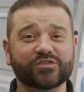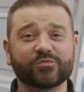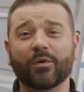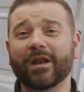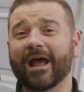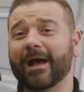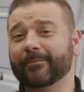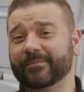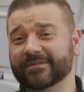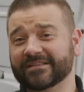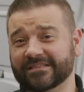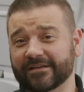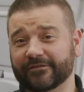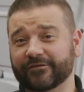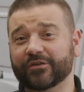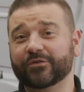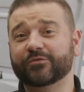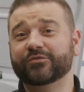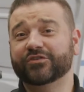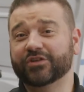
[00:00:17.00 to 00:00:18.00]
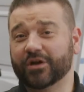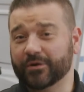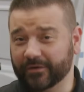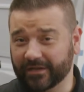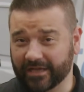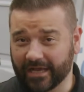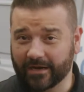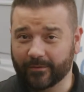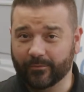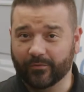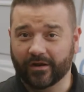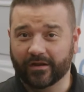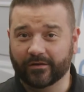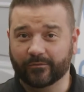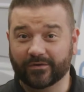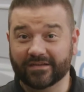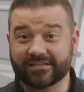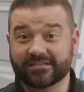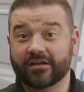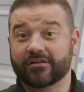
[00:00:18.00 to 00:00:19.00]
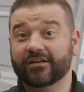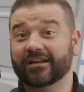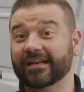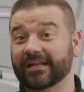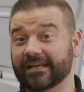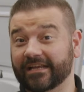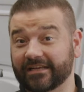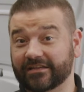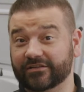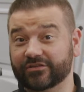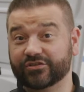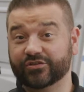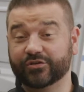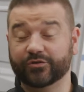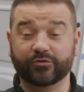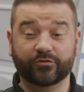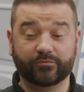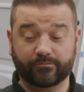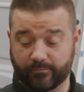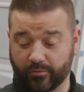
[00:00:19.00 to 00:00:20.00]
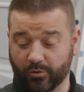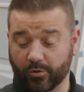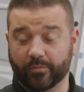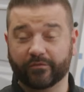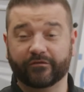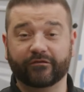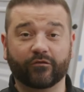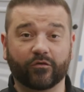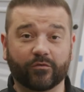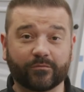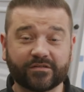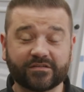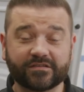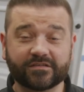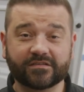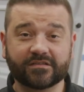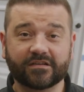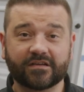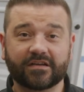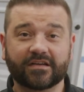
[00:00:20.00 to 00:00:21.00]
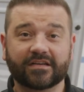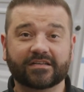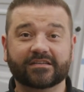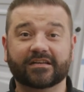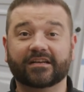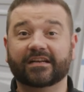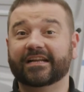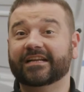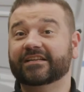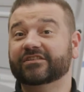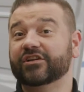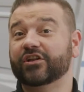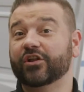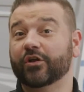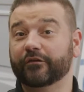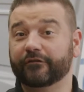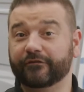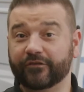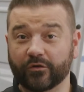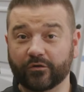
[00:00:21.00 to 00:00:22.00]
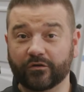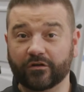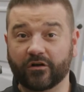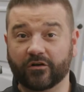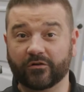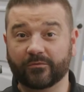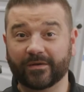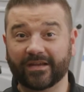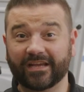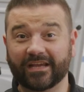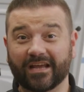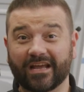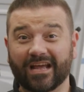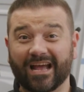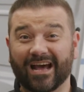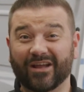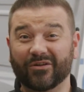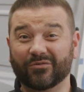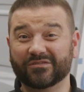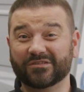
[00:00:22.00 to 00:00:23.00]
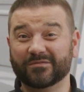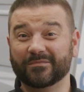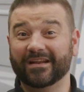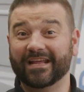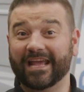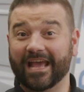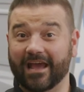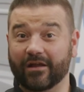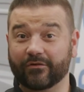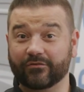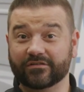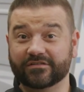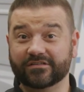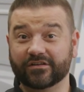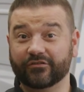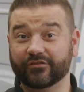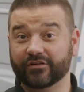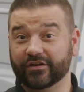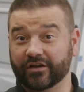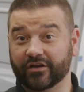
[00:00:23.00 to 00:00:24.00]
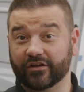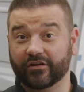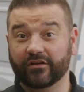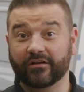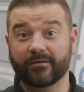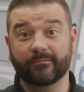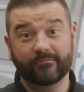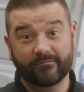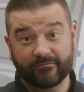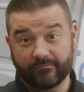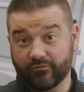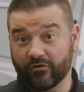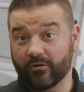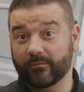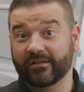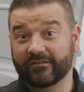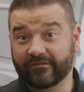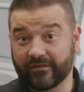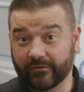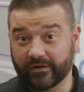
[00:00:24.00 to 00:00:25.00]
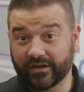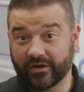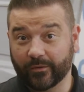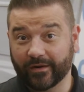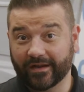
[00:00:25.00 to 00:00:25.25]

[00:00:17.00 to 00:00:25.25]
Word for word: So what happens if you don't calibrate? Well, it's gonna to lead to poor performance, it's gonna to lead to low fuel economy, and ultimately errors are gonna occur probably very